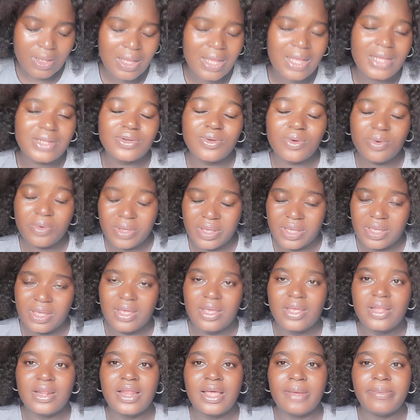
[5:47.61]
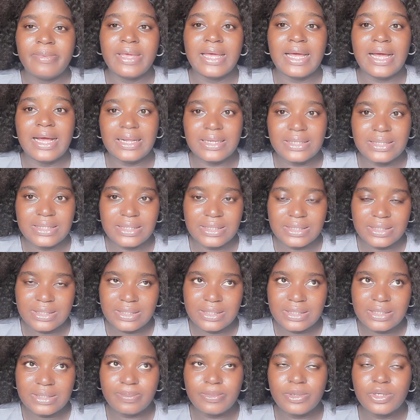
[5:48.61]
And okay, let me add
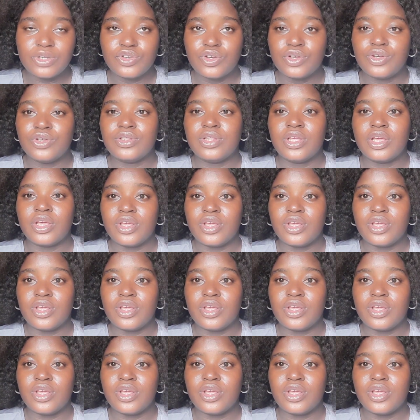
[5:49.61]
this: make sure you take